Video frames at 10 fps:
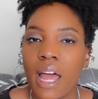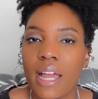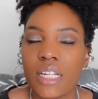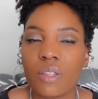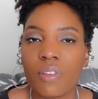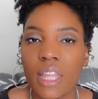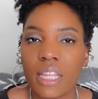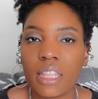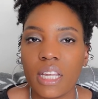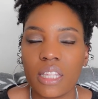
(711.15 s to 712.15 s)
I just feel
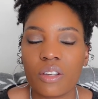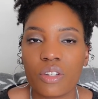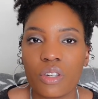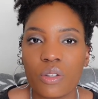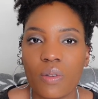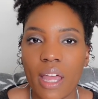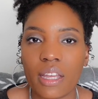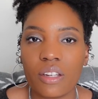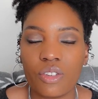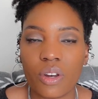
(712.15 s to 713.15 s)
like the other two I
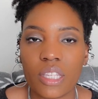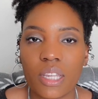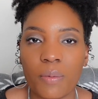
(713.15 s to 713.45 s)
could dress